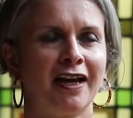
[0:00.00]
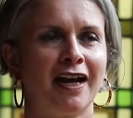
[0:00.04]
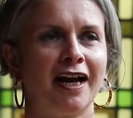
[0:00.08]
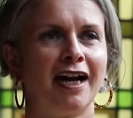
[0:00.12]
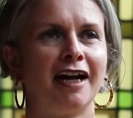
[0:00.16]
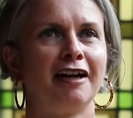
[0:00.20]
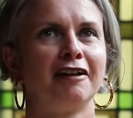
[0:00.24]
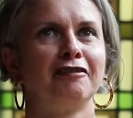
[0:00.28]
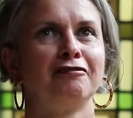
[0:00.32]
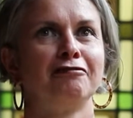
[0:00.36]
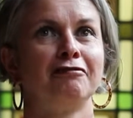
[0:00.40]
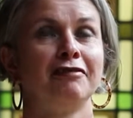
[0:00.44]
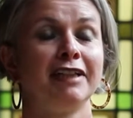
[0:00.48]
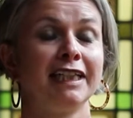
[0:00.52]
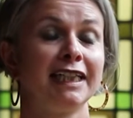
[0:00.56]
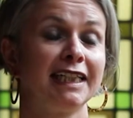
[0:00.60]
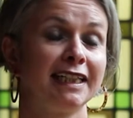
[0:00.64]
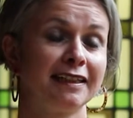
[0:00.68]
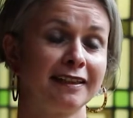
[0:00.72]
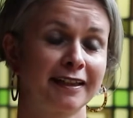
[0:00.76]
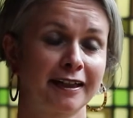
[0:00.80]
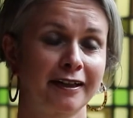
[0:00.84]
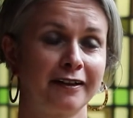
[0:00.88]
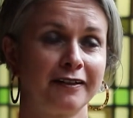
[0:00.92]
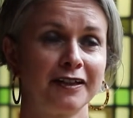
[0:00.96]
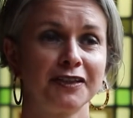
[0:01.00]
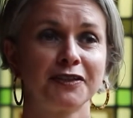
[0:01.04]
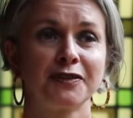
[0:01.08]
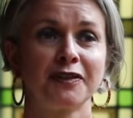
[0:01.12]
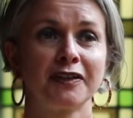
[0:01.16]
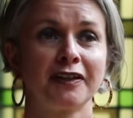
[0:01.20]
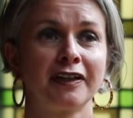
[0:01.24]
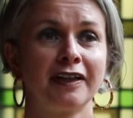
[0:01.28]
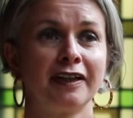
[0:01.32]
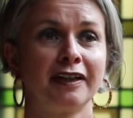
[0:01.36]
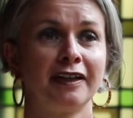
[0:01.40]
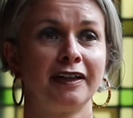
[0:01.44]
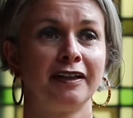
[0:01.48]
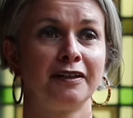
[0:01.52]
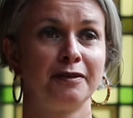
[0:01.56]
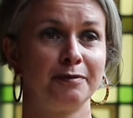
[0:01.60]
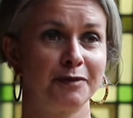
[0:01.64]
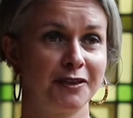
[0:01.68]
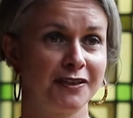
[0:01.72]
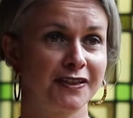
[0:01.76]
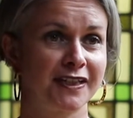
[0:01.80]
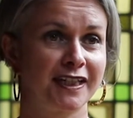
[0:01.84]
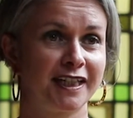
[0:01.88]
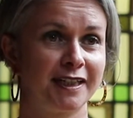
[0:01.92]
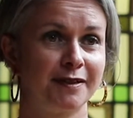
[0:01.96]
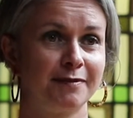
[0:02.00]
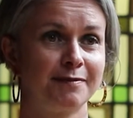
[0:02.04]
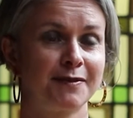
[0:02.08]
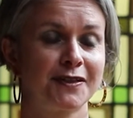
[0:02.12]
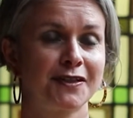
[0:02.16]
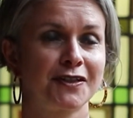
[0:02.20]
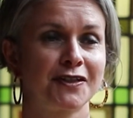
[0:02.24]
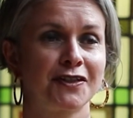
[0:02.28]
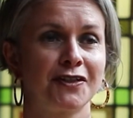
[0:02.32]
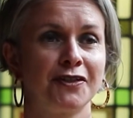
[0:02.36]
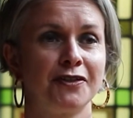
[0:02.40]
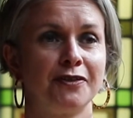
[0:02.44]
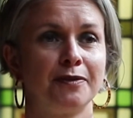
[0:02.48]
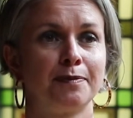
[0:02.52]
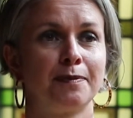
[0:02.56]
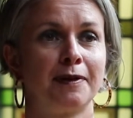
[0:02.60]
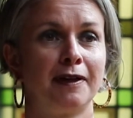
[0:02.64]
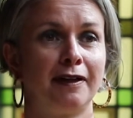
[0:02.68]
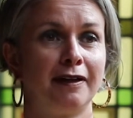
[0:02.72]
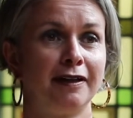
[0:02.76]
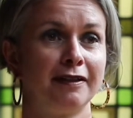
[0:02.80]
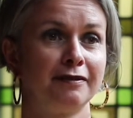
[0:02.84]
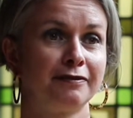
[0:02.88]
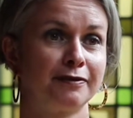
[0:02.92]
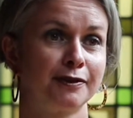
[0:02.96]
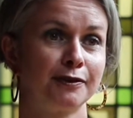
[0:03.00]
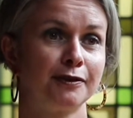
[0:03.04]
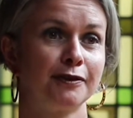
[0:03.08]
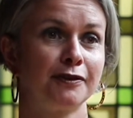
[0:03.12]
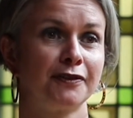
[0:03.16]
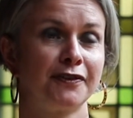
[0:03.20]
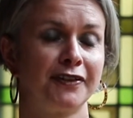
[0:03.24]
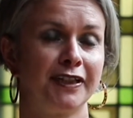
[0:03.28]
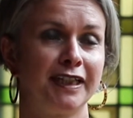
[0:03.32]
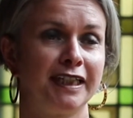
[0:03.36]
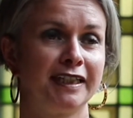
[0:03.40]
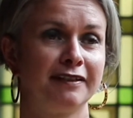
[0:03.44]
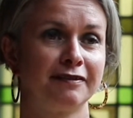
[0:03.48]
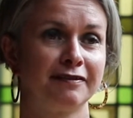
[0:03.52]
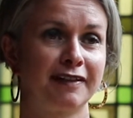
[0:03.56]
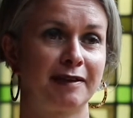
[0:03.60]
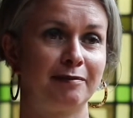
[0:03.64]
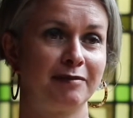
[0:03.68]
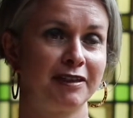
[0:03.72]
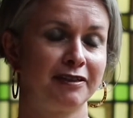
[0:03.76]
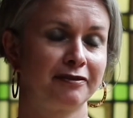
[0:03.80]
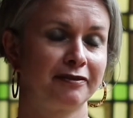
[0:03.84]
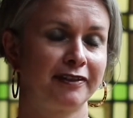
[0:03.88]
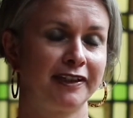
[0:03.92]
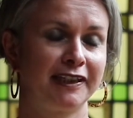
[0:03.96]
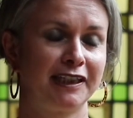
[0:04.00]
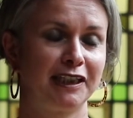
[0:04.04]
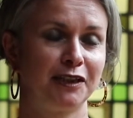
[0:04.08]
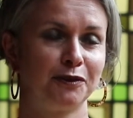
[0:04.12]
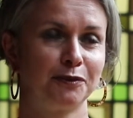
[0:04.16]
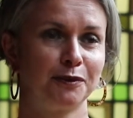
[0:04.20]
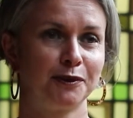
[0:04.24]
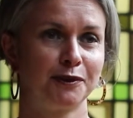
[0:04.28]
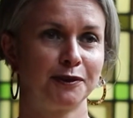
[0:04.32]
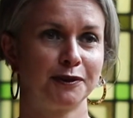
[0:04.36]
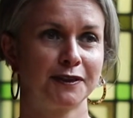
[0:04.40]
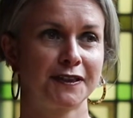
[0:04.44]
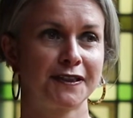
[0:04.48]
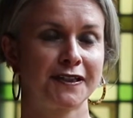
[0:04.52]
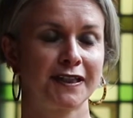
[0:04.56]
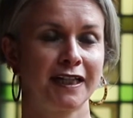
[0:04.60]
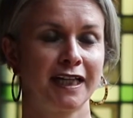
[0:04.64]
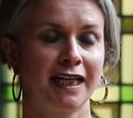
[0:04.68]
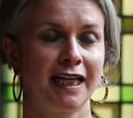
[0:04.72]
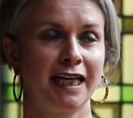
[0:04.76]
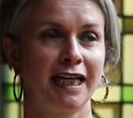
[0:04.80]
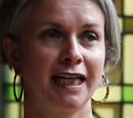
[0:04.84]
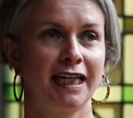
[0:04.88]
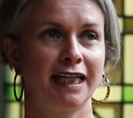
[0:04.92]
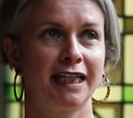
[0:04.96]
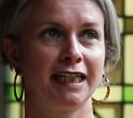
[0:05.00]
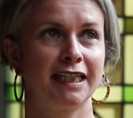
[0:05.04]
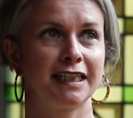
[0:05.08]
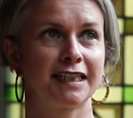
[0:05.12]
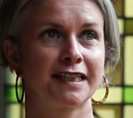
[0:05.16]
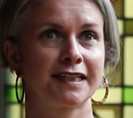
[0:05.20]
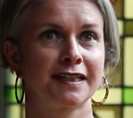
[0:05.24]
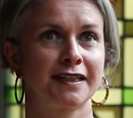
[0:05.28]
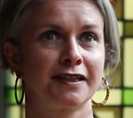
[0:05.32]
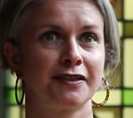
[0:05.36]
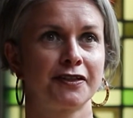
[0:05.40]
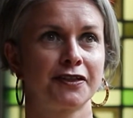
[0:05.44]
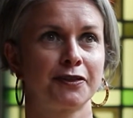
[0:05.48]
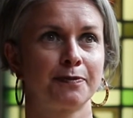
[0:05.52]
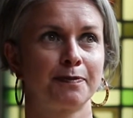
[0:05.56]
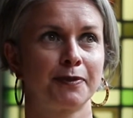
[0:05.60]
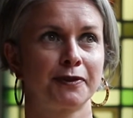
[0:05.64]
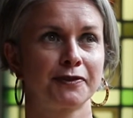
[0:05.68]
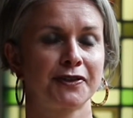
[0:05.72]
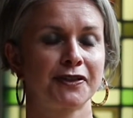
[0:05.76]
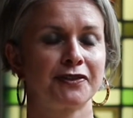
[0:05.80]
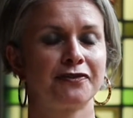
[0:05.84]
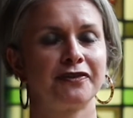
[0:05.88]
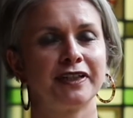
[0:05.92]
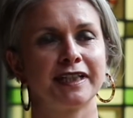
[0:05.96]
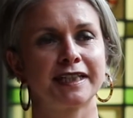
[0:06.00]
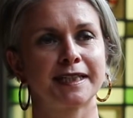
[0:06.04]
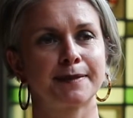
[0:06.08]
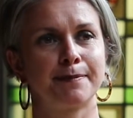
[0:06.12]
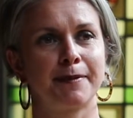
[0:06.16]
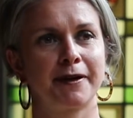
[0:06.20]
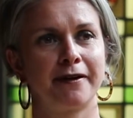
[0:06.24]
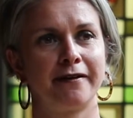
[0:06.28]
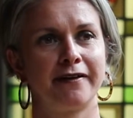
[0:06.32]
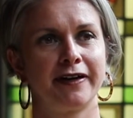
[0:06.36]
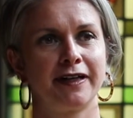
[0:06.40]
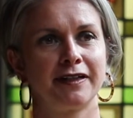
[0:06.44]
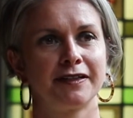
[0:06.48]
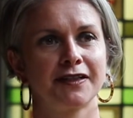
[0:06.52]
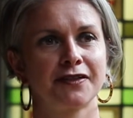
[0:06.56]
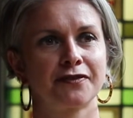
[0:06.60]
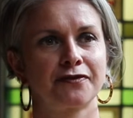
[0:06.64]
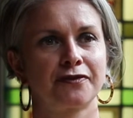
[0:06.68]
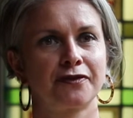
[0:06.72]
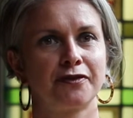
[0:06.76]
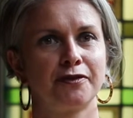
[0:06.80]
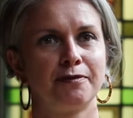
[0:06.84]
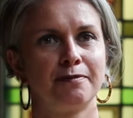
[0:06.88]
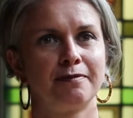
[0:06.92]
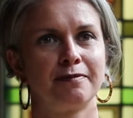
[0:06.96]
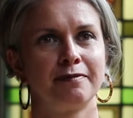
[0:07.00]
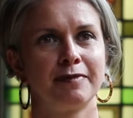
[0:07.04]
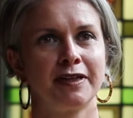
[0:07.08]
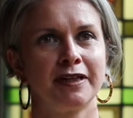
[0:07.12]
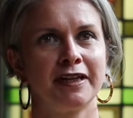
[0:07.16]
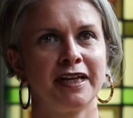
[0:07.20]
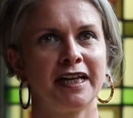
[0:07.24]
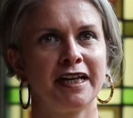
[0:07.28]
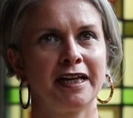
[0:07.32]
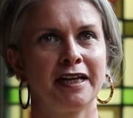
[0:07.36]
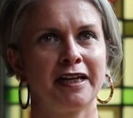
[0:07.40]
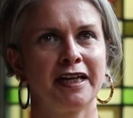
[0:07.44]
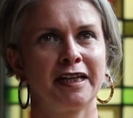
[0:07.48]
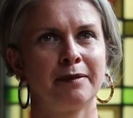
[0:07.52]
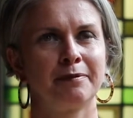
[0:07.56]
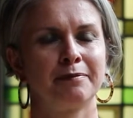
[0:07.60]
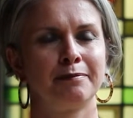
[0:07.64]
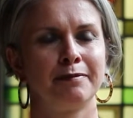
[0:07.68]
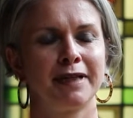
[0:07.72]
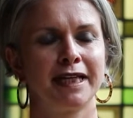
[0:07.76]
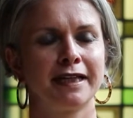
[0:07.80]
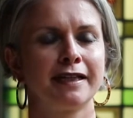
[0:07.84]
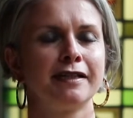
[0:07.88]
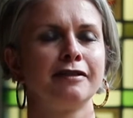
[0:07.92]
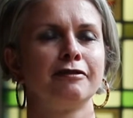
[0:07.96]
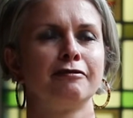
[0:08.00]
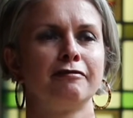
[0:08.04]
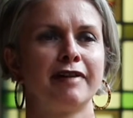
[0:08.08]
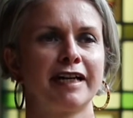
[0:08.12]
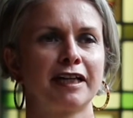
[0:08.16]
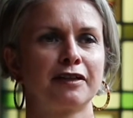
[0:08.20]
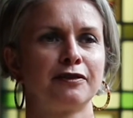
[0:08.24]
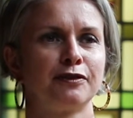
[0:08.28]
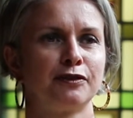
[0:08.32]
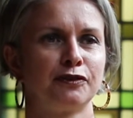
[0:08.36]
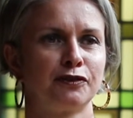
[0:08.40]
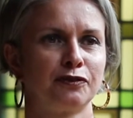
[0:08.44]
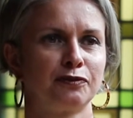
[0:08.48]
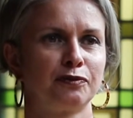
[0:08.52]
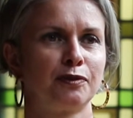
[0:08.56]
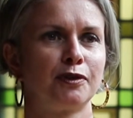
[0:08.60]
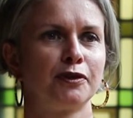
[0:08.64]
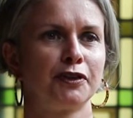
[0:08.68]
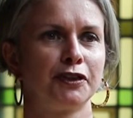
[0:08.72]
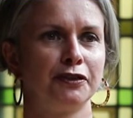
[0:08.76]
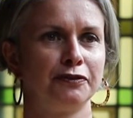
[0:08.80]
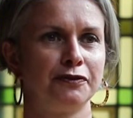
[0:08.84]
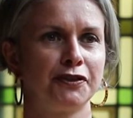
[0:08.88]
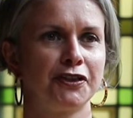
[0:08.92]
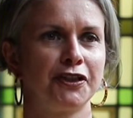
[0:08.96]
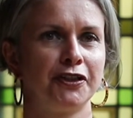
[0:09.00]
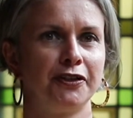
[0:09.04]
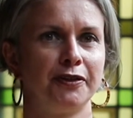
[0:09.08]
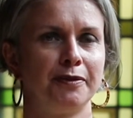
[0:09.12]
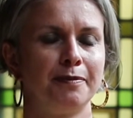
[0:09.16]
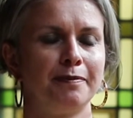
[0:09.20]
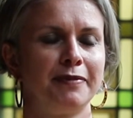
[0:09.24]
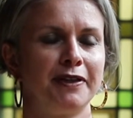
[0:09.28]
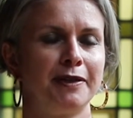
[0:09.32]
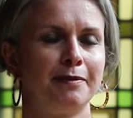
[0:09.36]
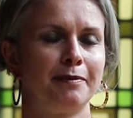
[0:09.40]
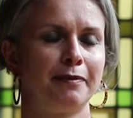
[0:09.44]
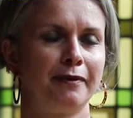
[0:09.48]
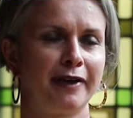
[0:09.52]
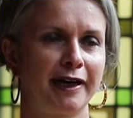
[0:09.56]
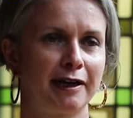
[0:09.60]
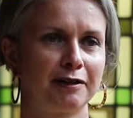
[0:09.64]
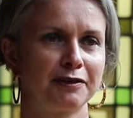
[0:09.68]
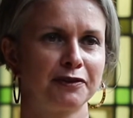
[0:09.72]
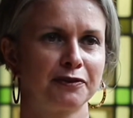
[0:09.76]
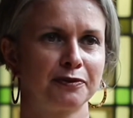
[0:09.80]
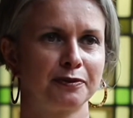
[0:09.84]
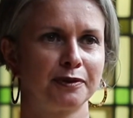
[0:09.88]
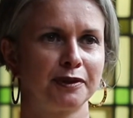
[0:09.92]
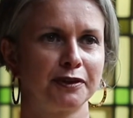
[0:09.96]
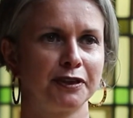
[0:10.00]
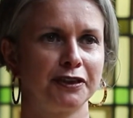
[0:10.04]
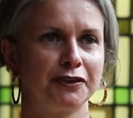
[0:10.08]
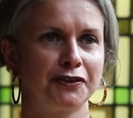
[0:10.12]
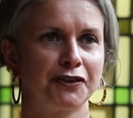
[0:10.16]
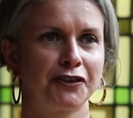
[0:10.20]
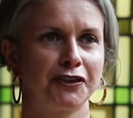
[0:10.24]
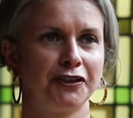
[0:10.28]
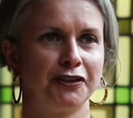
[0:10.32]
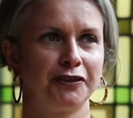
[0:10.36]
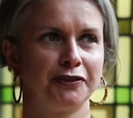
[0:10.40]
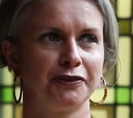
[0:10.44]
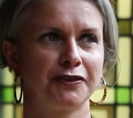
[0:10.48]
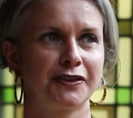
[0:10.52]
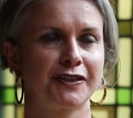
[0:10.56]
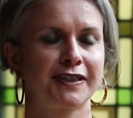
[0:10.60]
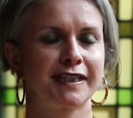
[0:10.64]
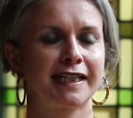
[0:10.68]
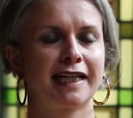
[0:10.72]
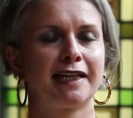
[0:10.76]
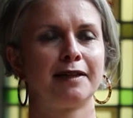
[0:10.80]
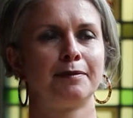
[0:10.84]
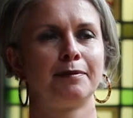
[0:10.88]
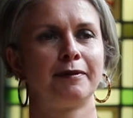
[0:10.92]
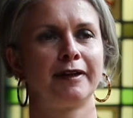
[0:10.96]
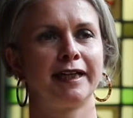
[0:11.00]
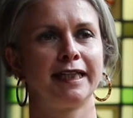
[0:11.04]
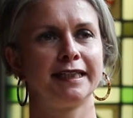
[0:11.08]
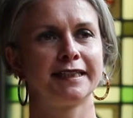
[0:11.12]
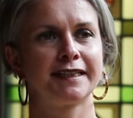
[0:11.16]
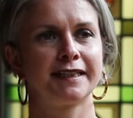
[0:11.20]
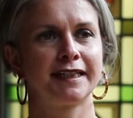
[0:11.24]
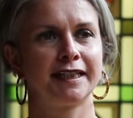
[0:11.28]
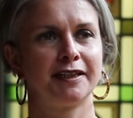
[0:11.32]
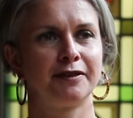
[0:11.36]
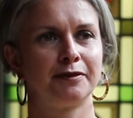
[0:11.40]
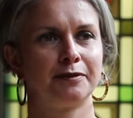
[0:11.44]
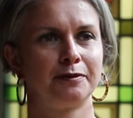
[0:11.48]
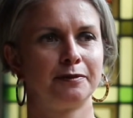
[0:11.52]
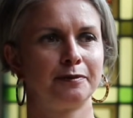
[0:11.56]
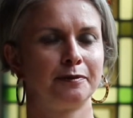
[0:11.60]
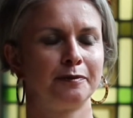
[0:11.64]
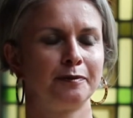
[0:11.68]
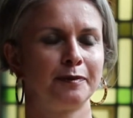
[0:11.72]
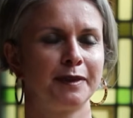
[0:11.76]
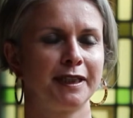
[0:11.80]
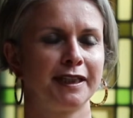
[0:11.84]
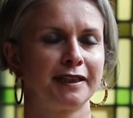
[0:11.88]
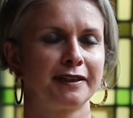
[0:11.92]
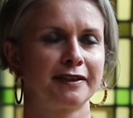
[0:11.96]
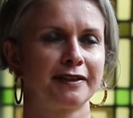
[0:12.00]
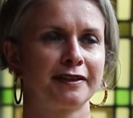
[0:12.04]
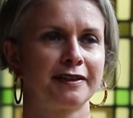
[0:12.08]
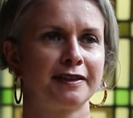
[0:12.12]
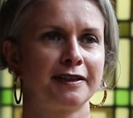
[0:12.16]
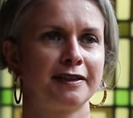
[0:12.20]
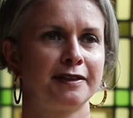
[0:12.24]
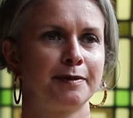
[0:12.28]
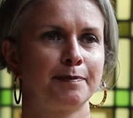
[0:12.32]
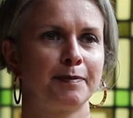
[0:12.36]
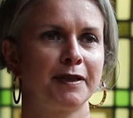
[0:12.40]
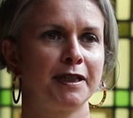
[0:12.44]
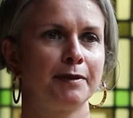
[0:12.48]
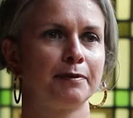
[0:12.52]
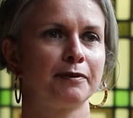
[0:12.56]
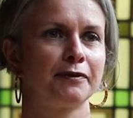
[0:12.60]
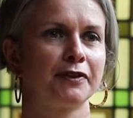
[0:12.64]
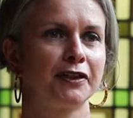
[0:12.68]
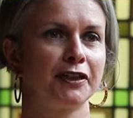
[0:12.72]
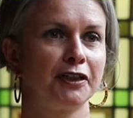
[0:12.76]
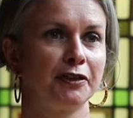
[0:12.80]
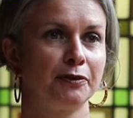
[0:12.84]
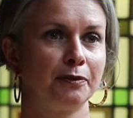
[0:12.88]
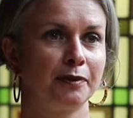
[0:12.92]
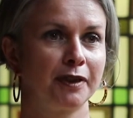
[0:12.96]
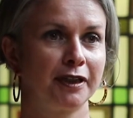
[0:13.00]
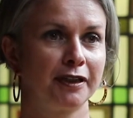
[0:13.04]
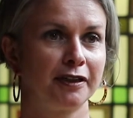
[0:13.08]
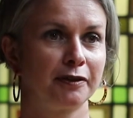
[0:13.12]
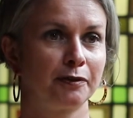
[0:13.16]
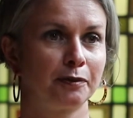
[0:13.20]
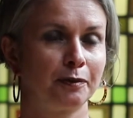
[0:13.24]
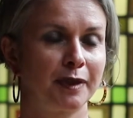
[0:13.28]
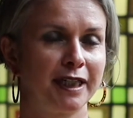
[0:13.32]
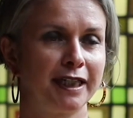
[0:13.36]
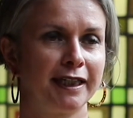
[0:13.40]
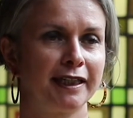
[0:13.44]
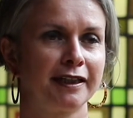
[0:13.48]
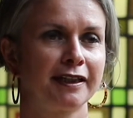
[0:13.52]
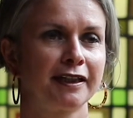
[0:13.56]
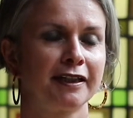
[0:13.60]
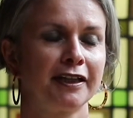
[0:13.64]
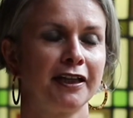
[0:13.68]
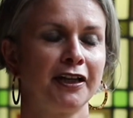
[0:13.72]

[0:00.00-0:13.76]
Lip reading: I'd really encourage other museums to apply for the Family Friendly Awards. It's such a positive experience, from making a record of what you do and being proud of what you do, to celebrating with the people that you work with,